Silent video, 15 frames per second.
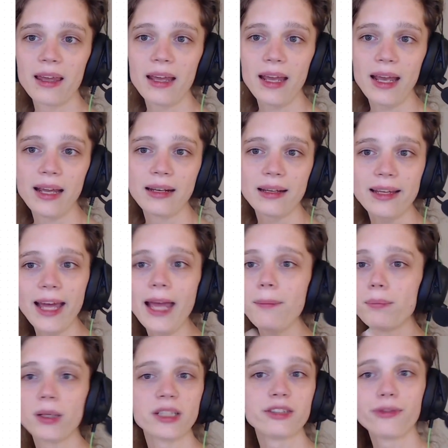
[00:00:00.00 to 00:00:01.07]
in k
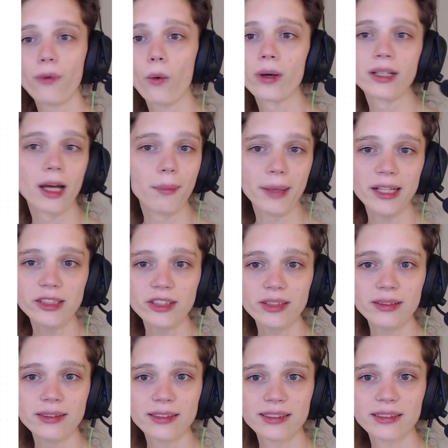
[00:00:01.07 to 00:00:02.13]
plus 4
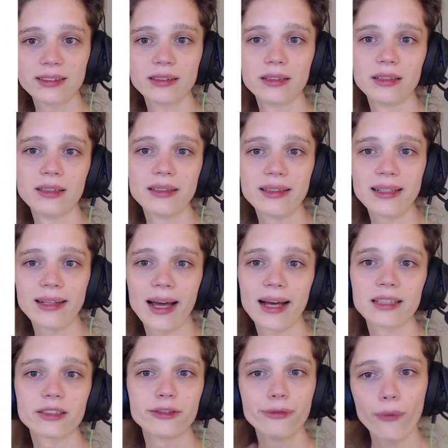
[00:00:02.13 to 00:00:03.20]
dimensions that
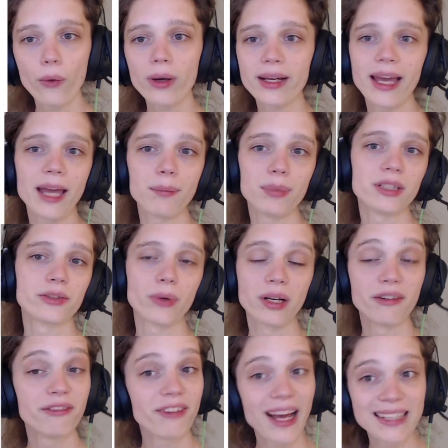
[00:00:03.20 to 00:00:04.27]
has 4k plus
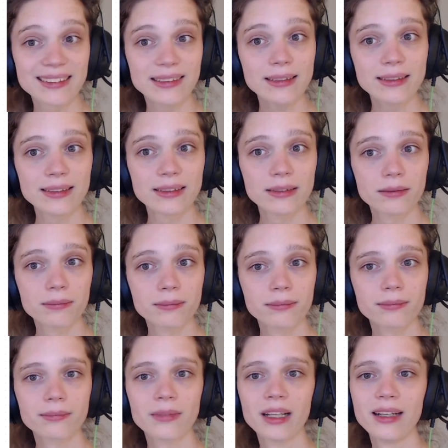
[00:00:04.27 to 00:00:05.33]
1 facets,
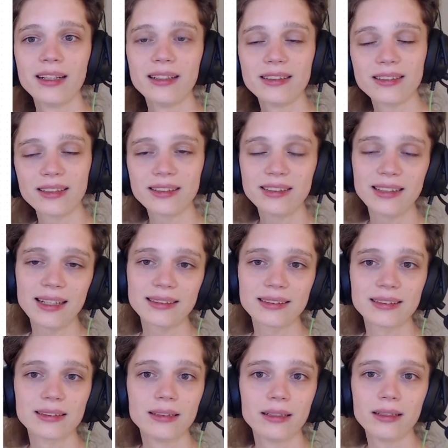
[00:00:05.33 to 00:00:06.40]
such
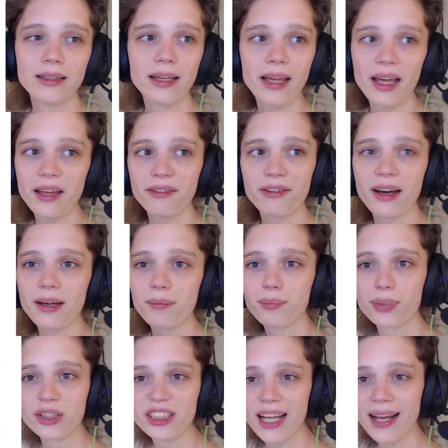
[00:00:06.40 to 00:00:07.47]
that if I
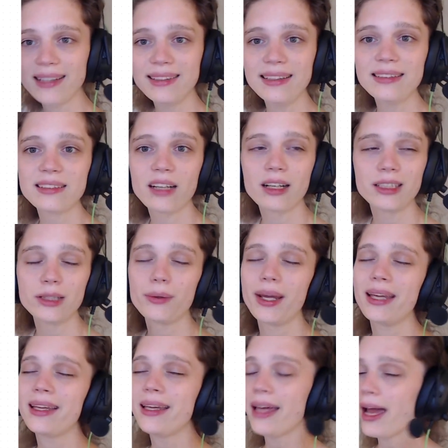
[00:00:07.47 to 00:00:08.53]
project it onto
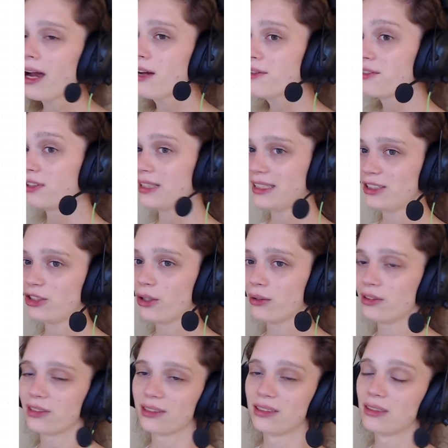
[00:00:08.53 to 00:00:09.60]
a carefully
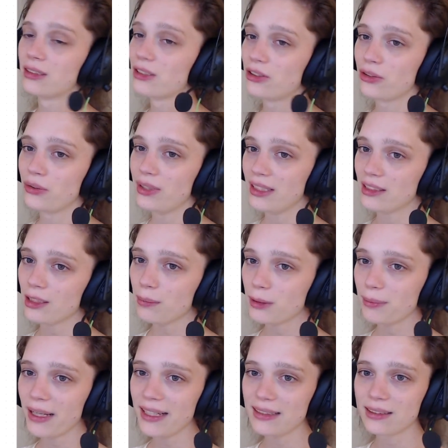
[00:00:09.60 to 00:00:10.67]
chosen 2D
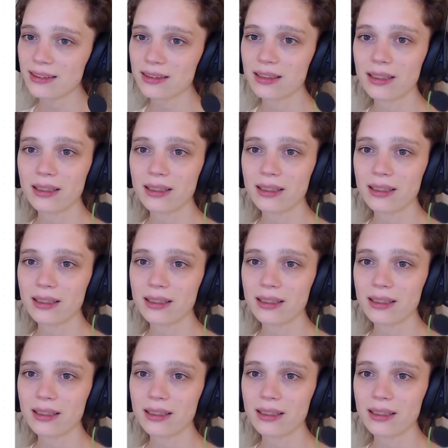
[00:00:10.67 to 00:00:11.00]
subspace,